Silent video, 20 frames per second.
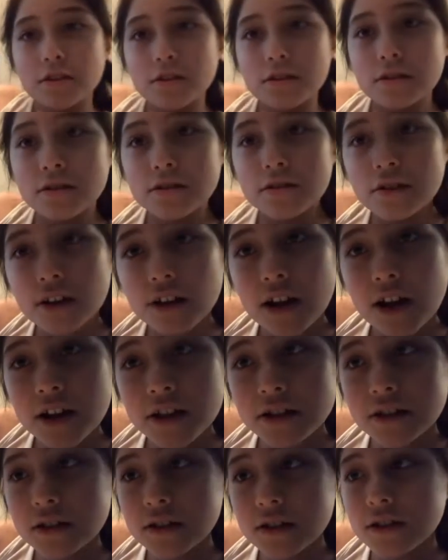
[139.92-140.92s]
you can actually,
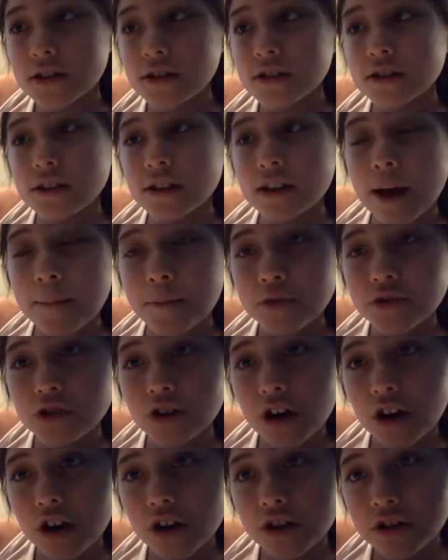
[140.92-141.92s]
this is an Apple
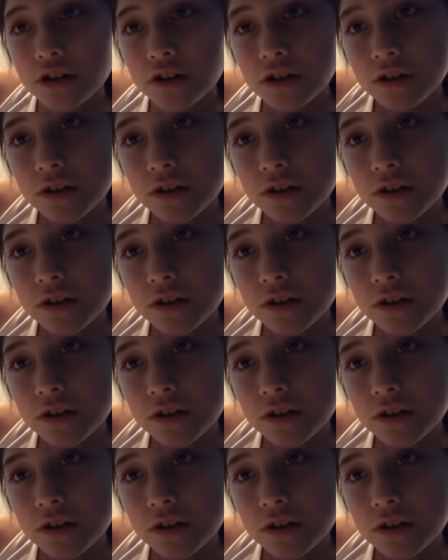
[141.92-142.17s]
charger.